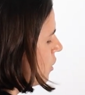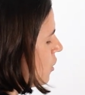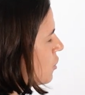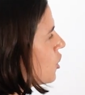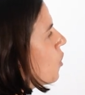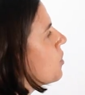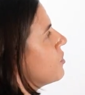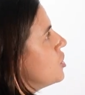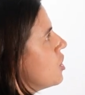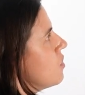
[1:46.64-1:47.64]
So
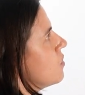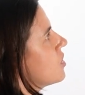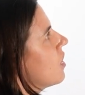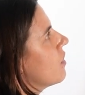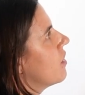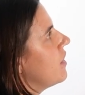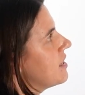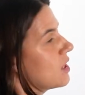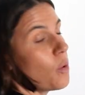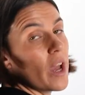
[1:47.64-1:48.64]
we'd use
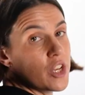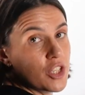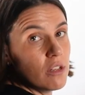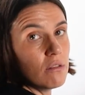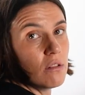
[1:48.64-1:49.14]
this equation